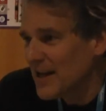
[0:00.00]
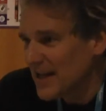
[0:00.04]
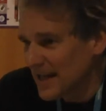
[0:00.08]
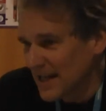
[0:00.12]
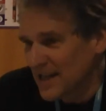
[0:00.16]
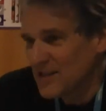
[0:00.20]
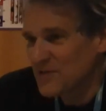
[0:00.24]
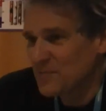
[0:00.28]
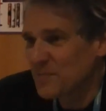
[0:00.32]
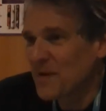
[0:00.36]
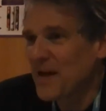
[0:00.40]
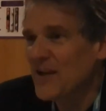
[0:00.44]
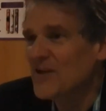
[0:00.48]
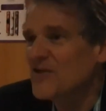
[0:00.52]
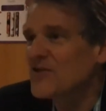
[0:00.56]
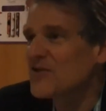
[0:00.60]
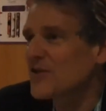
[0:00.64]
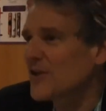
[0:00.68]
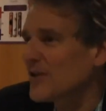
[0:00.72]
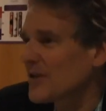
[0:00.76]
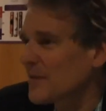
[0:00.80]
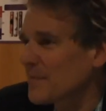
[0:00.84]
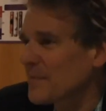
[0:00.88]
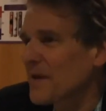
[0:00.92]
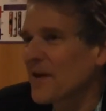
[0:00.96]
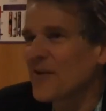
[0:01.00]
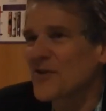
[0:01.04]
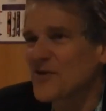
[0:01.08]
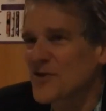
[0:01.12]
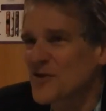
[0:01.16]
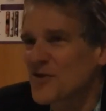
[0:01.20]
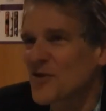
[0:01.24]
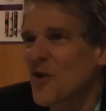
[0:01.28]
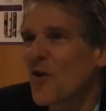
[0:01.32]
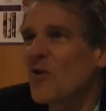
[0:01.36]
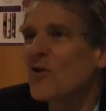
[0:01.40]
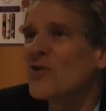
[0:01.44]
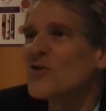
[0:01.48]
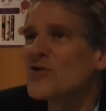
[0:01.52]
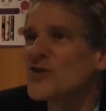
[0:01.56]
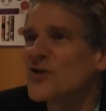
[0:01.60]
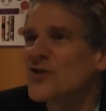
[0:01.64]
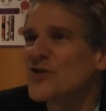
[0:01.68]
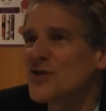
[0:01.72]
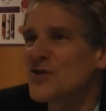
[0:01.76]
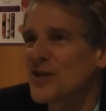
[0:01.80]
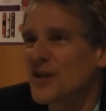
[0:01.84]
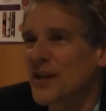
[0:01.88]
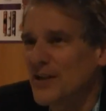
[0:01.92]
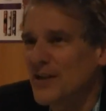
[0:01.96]
it's based on a
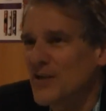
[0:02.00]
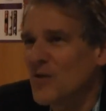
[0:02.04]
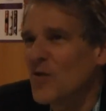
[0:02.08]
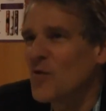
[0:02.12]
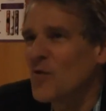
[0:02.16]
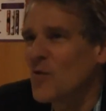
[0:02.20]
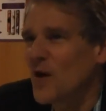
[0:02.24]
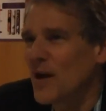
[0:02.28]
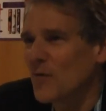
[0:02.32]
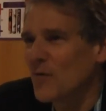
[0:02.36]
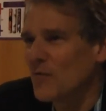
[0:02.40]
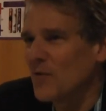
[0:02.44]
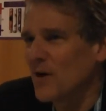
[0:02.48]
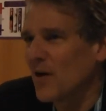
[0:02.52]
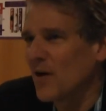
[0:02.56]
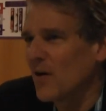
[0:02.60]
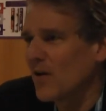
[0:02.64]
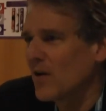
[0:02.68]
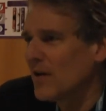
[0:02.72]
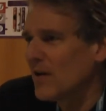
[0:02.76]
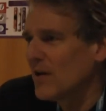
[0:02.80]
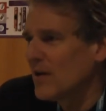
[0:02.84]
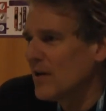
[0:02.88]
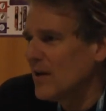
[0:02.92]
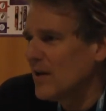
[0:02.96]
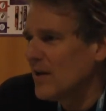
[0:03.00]
parasitologist that I know quite well.